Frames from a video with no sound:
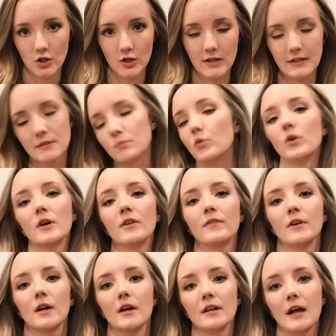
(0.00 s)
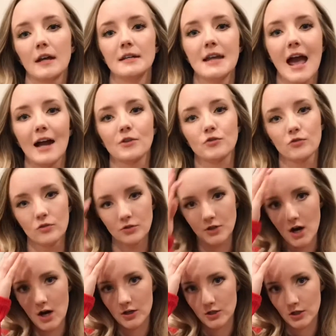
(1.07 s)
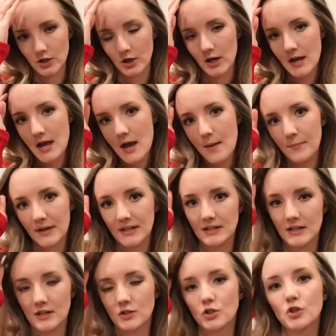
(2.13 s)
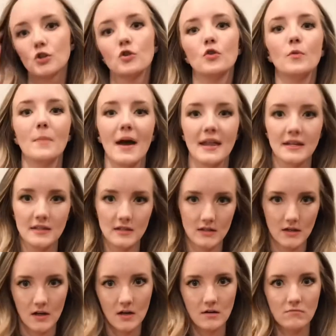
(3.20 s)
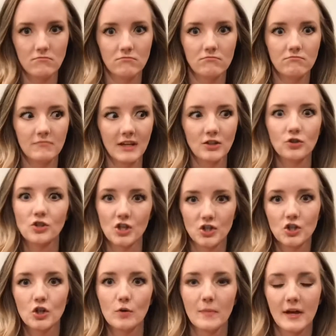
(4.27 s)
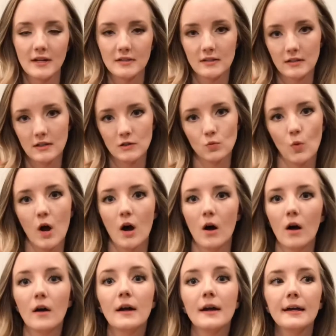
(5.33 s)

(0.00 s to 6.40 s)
He's more of a natural doctor, but he does do medicine, like traditional medicine as well.